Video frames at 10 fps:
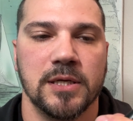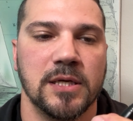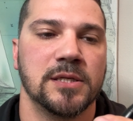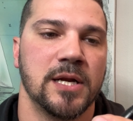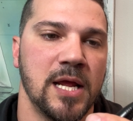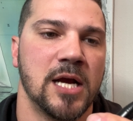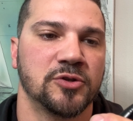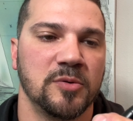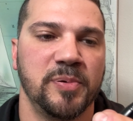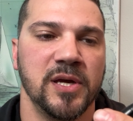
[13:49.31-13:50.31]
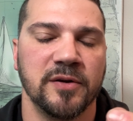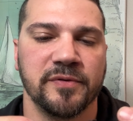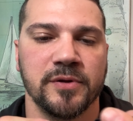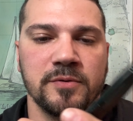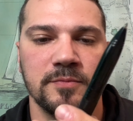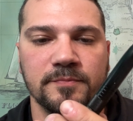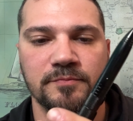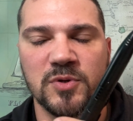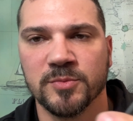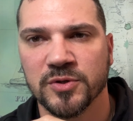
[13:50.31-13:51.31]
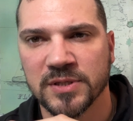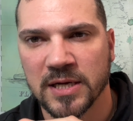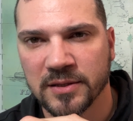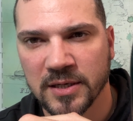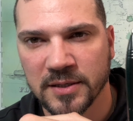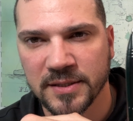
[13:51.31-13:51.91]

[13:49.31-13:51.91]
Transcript: Is it an actual pin for you moo-moos out there?